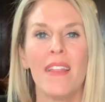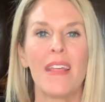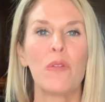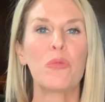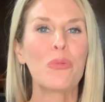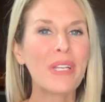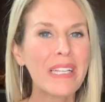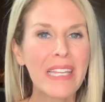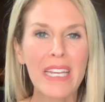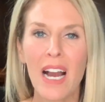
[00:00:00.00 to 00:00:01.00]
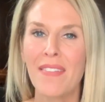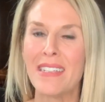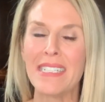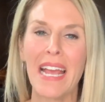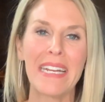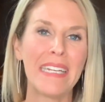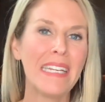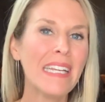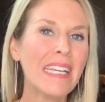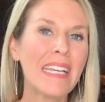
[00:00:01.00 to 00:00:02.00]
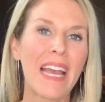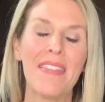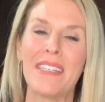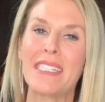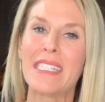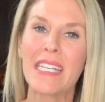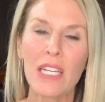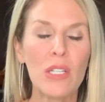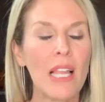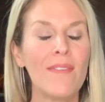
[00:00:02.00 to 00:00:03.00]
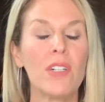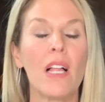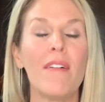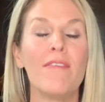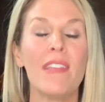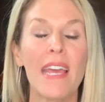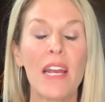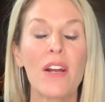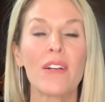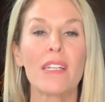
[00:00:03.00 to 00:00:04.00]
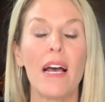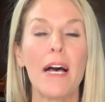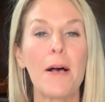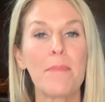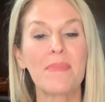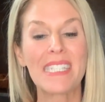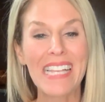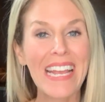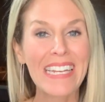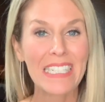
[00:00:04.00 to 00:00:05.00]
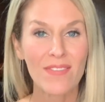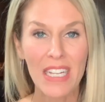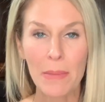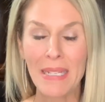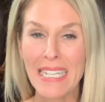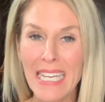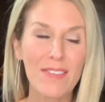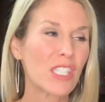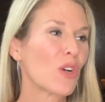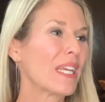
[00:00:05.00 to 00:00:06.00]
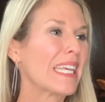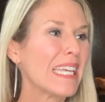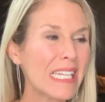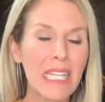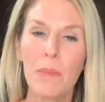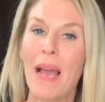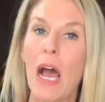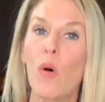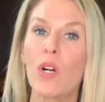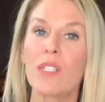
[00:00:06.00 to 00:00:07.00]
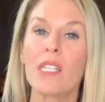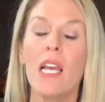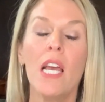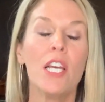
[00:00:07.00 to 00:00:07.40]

They really got the technique and the skill level of their psychic development gifts, their healing powers,